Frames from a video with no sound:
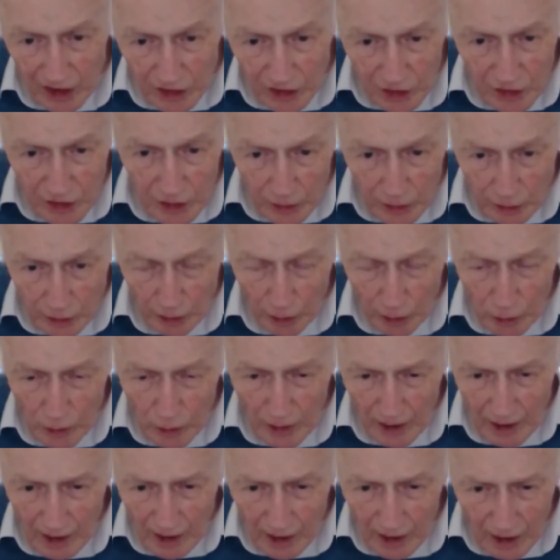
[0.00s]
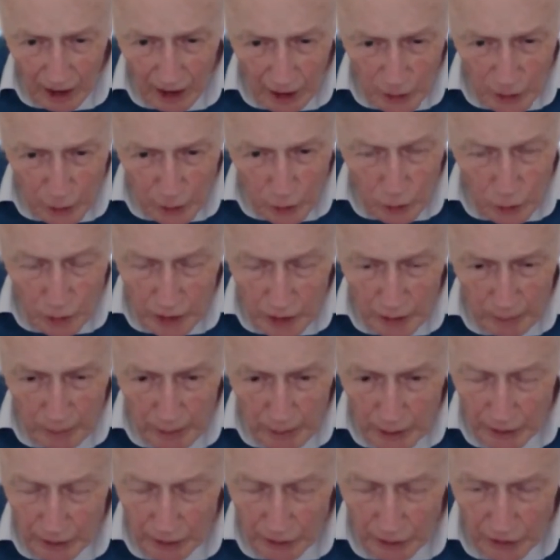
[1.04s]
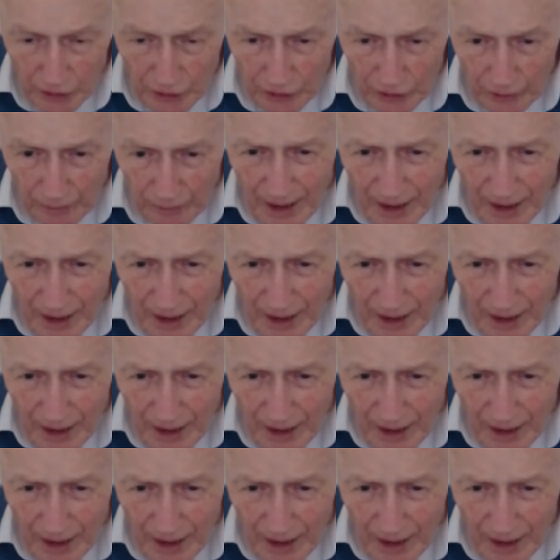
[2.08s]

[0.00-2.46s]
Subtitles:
zero high school experience.